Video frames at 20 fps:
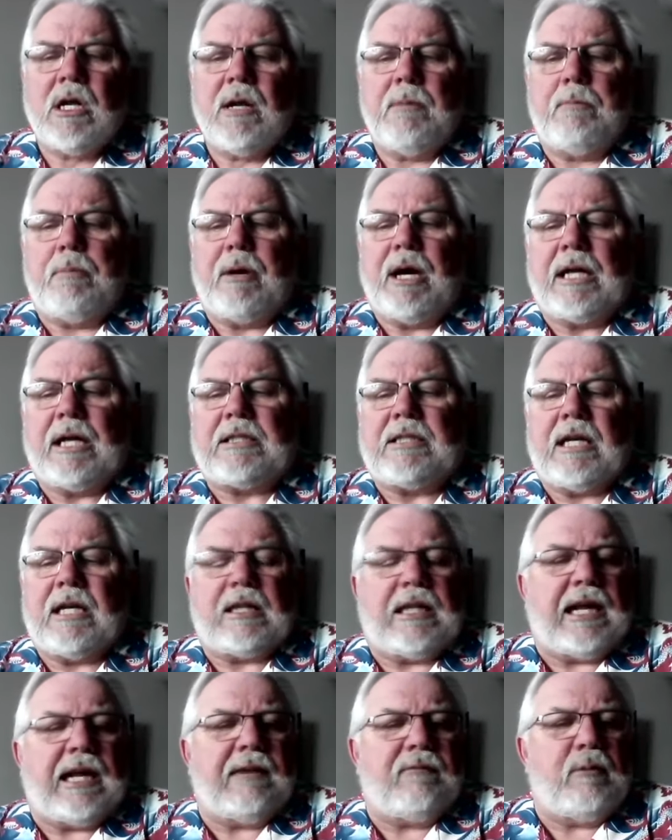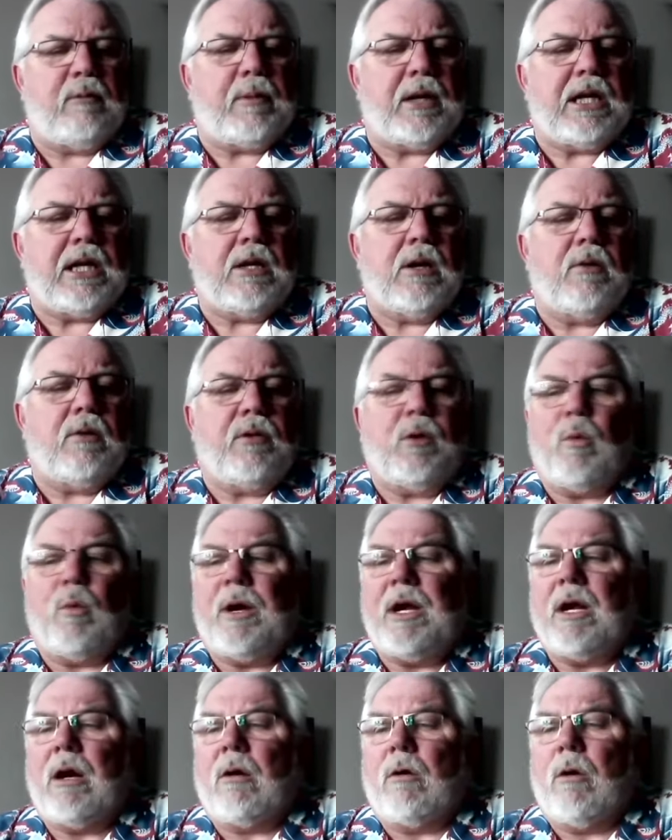but let everybody know that
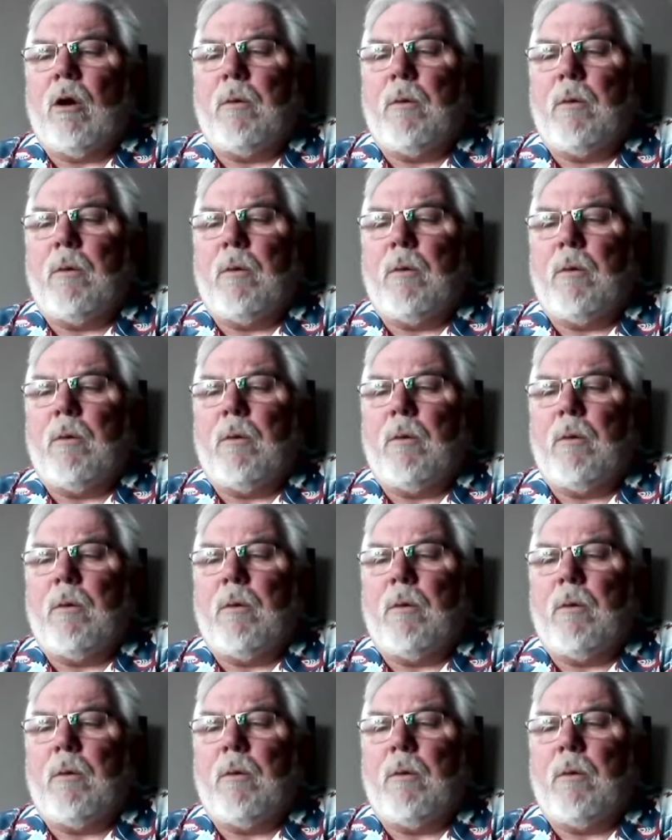we are